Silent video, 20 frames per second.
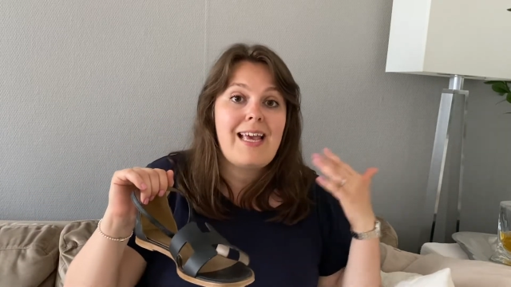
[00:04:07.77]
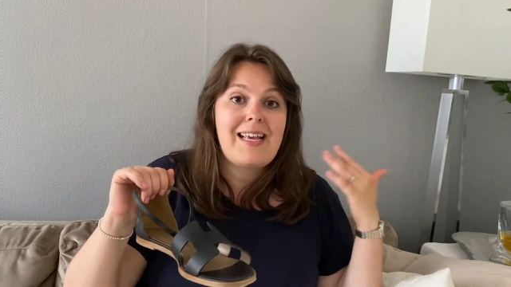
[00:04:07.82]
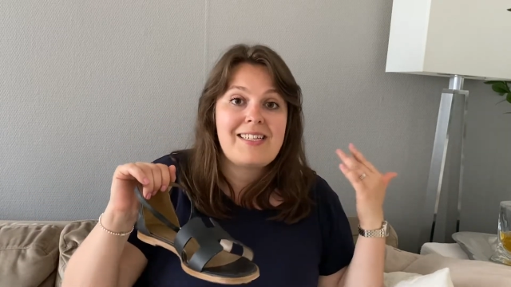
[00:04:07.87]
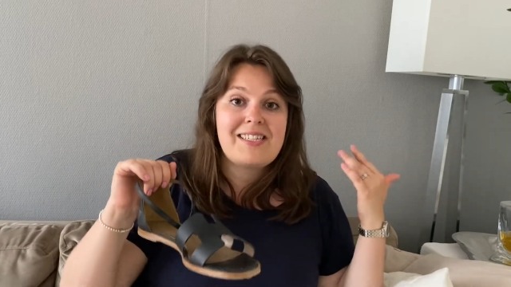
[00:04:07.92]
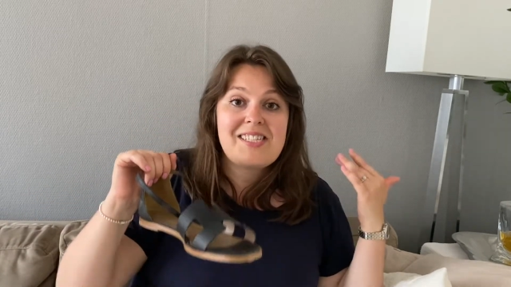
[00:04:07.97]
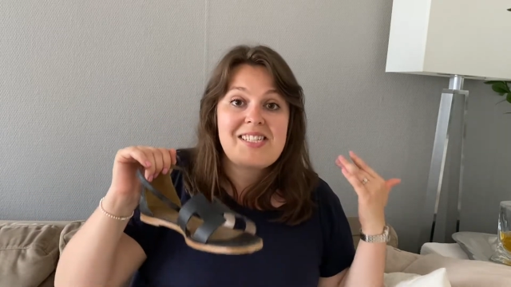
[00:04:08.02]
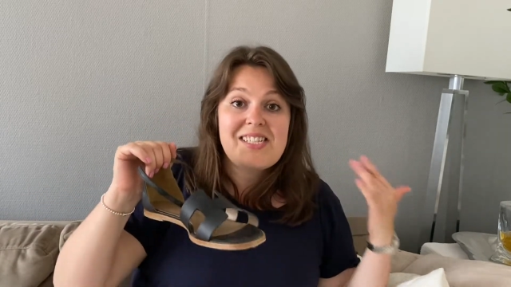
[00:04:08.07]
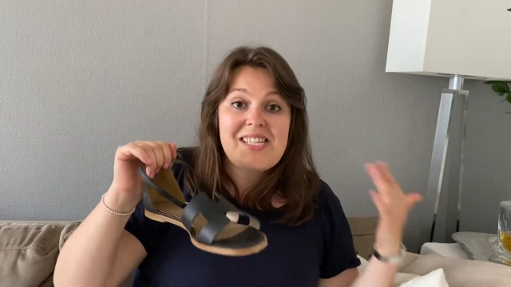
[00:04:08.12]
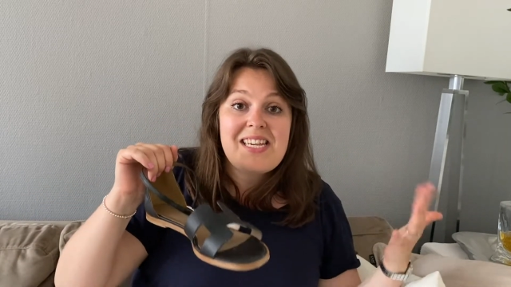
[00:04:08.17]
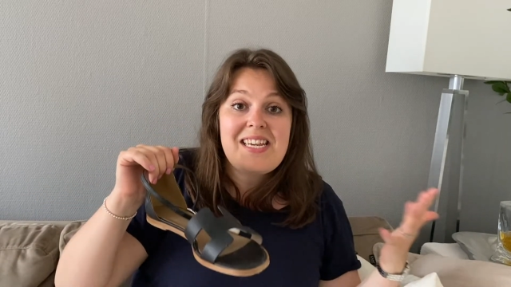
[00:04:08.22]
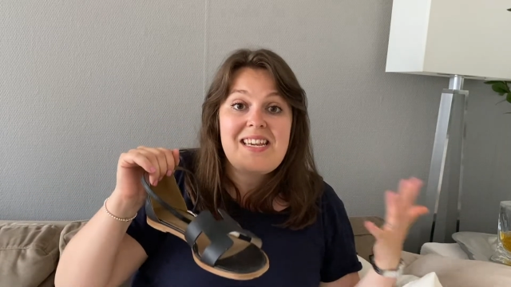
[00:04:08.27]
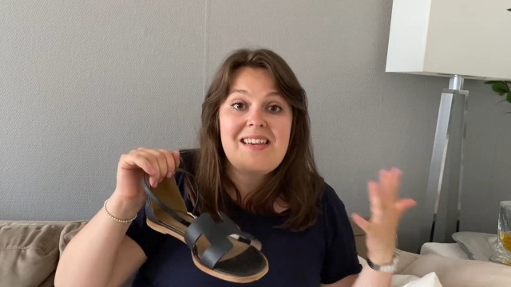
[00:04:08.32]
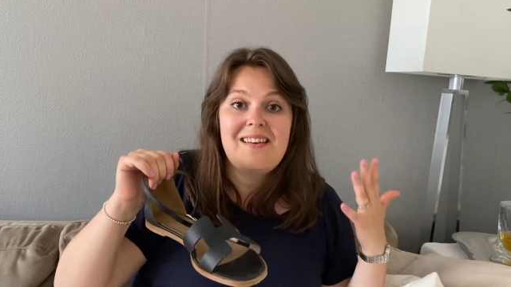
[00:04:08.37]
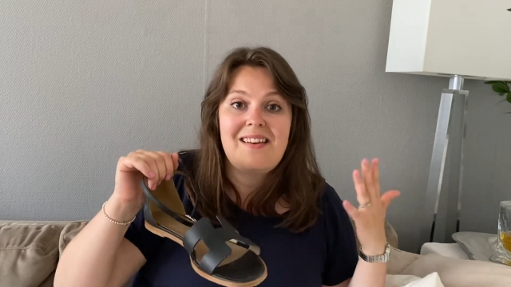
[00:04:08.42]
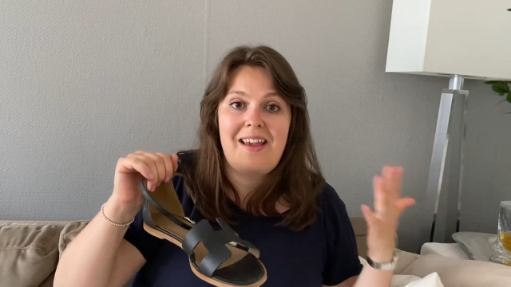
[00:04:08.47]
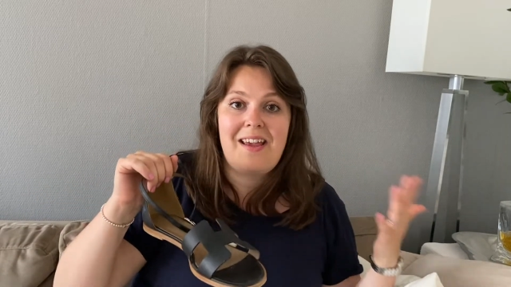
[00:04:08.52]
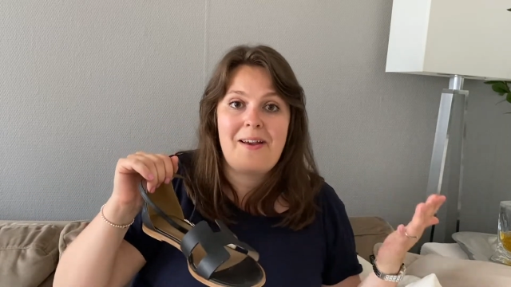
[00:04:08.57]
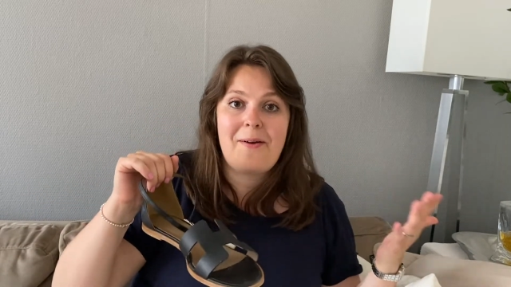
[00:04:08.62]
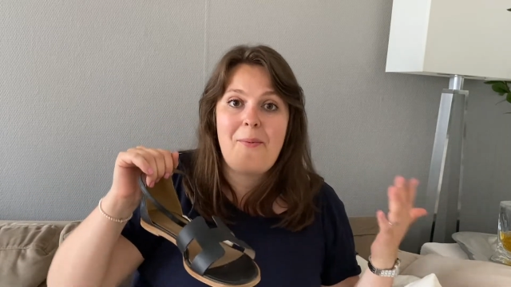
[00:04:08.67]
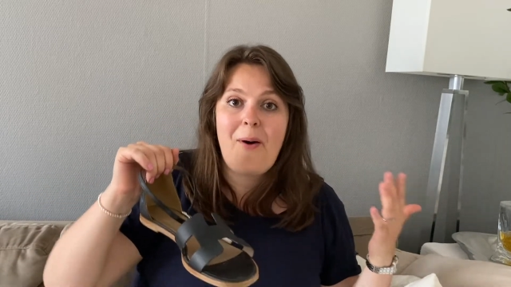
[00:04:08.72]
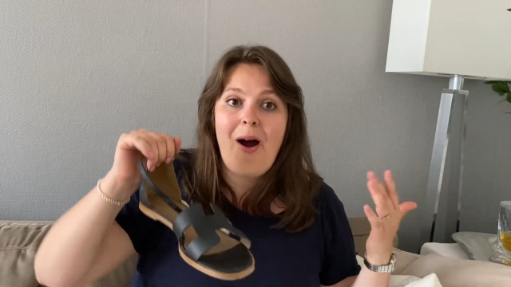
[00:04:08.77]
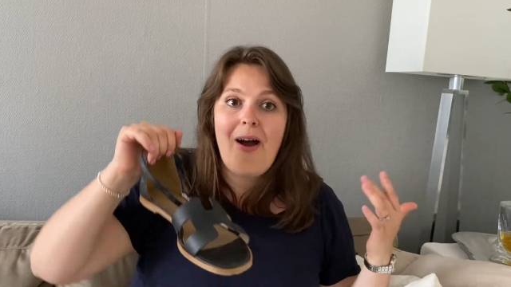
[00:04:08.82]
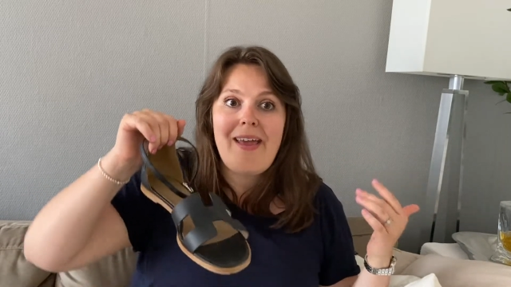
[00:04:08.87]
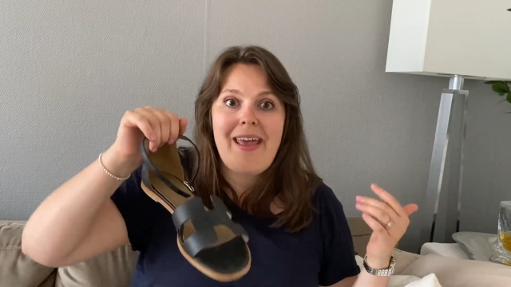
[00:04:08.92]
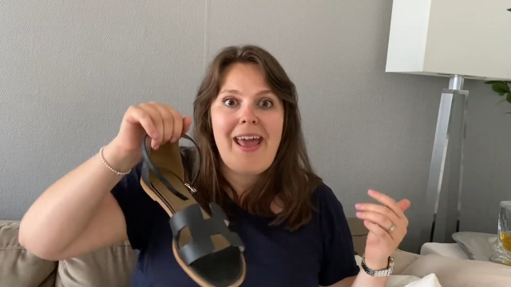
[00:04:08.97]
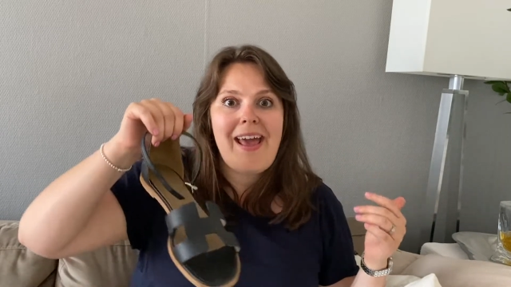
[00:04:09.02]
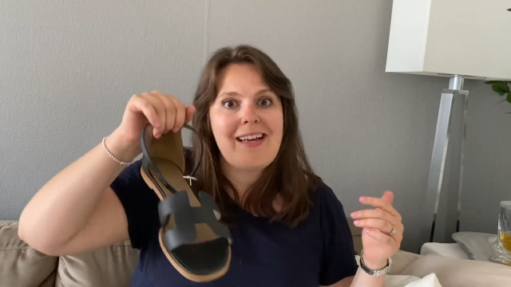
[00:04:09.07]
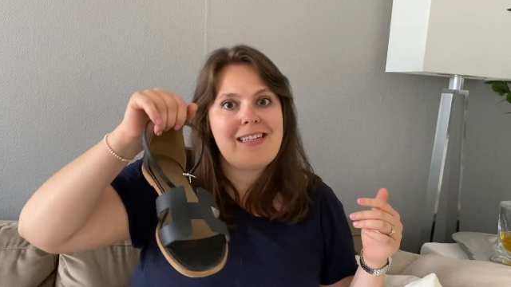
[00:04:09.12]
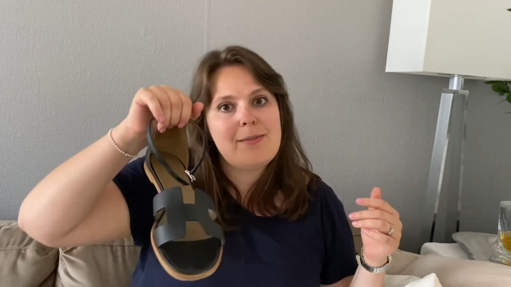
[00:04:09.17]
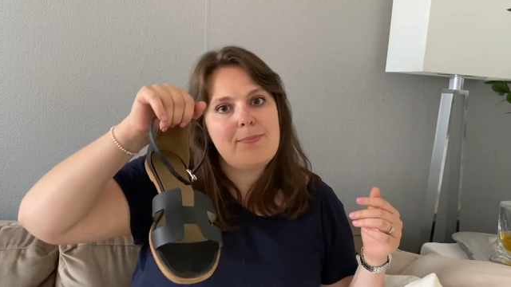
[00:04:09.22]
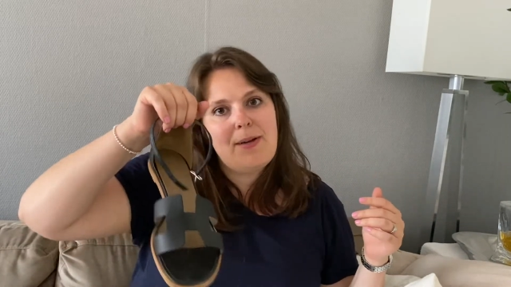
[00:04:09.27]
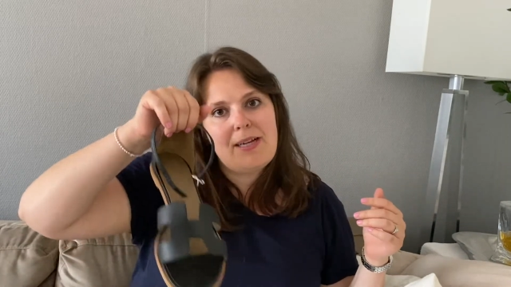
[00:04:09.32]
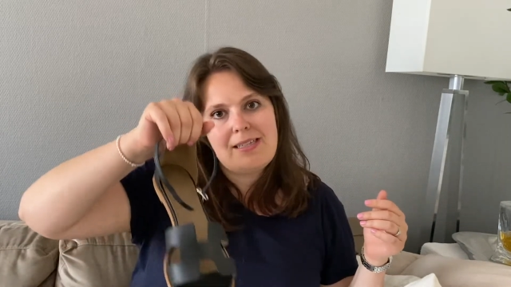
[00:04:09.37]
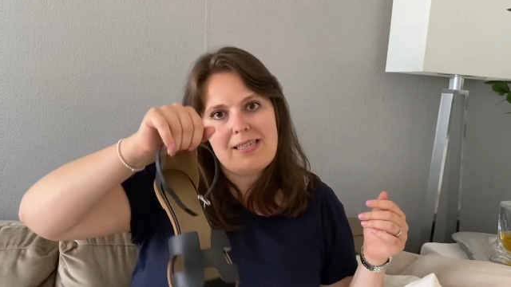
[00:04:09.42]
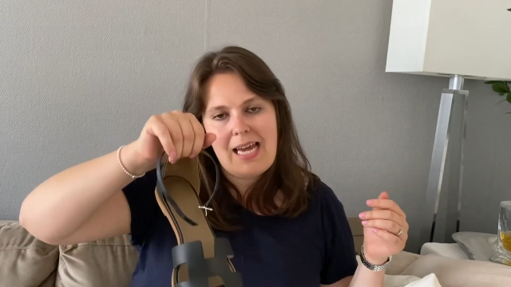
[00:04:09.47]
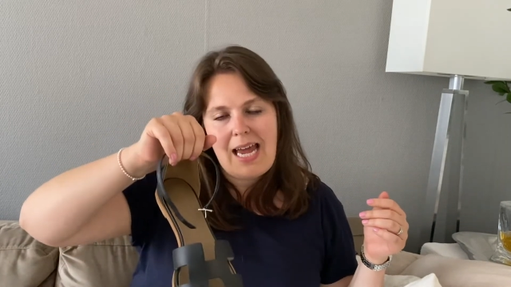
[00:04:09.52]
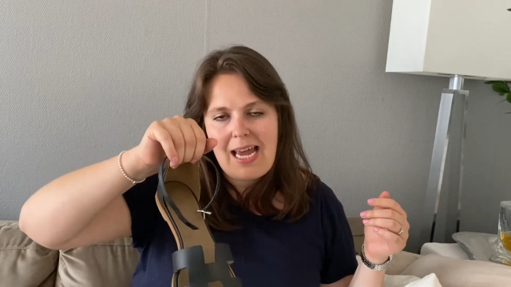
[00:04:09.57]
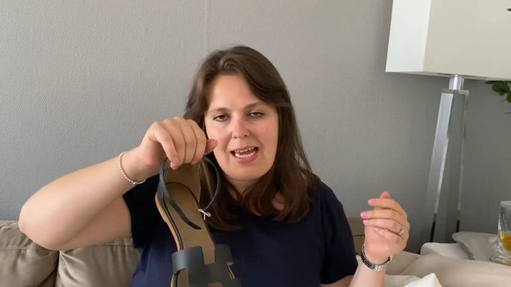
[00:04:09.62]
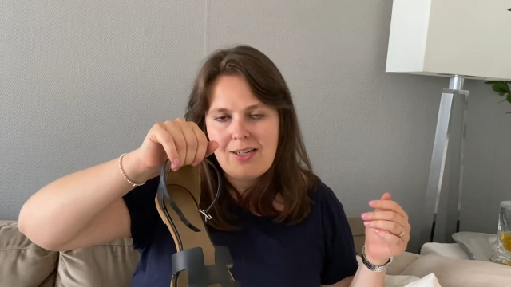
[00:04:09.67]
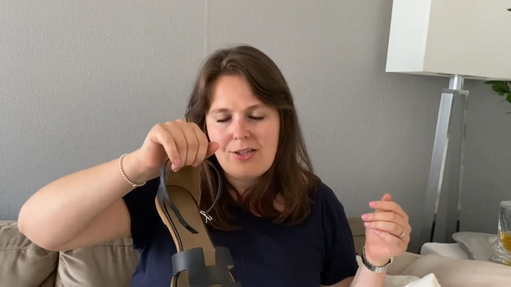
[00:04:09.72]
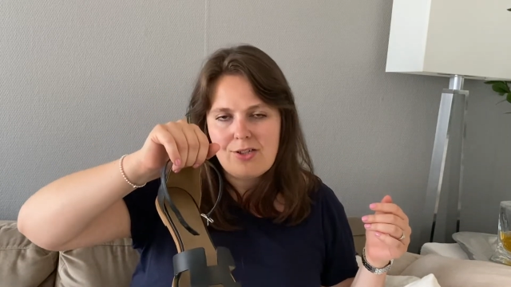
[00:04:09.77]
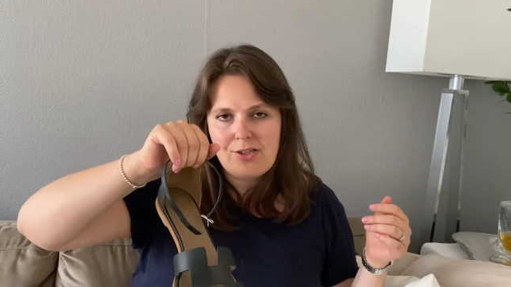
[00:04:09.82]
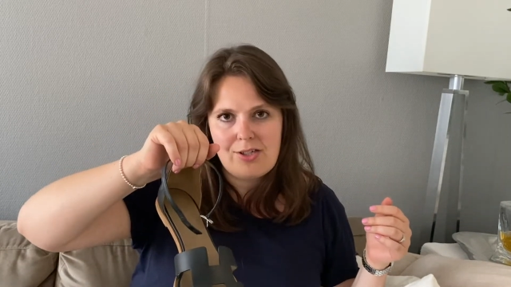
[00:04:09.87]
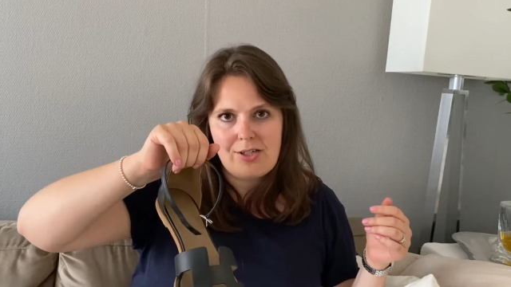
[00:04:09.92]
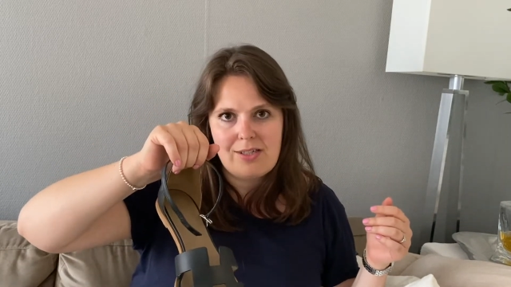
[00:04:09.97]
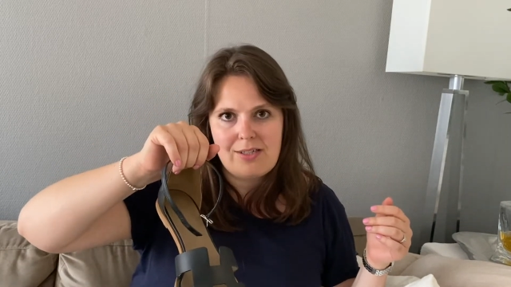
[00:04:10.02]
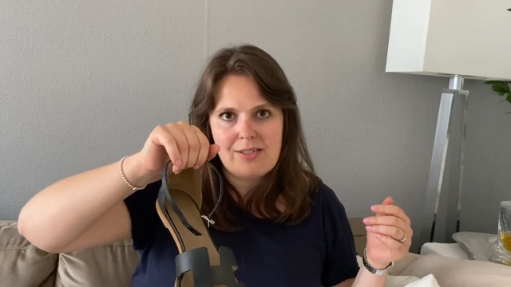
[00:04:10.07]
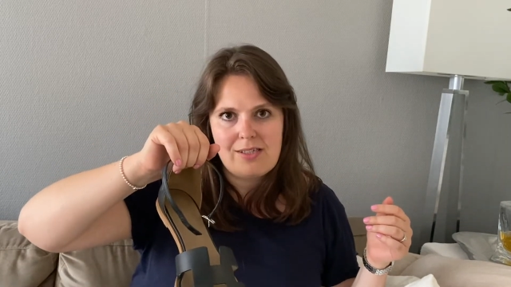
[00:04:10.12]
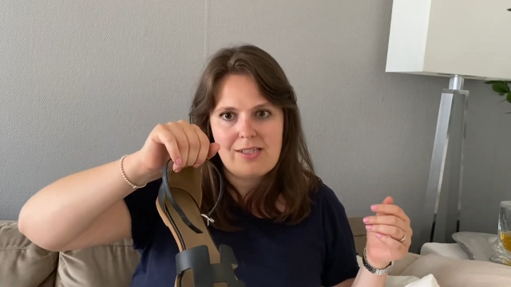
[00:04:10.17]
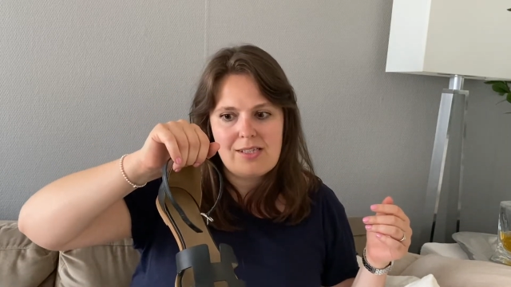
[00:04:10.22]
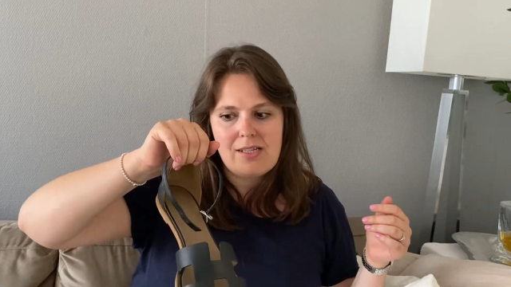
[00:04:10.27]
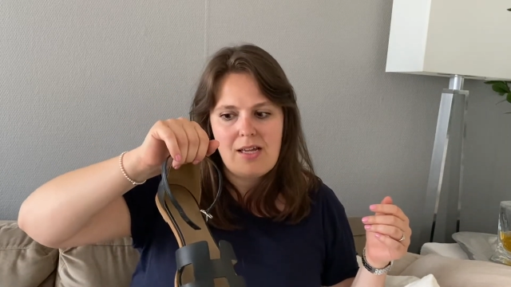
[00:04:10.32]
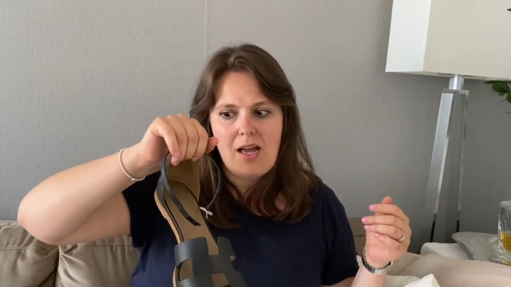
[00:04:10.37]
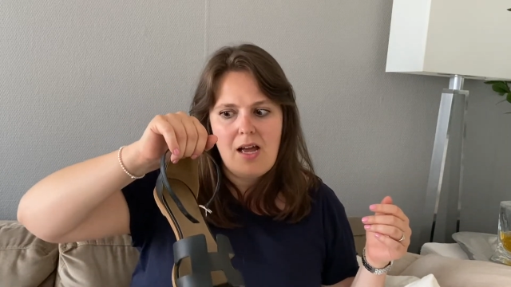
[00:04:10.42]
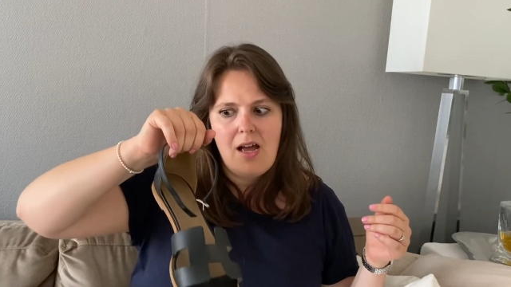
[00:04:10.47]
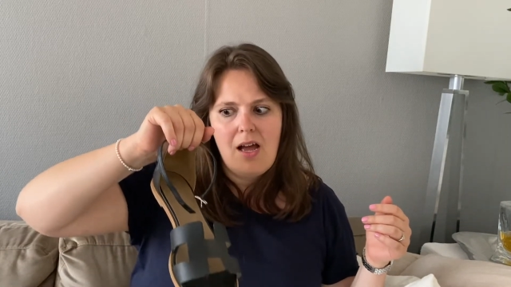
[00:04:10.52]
exceeding my expectations,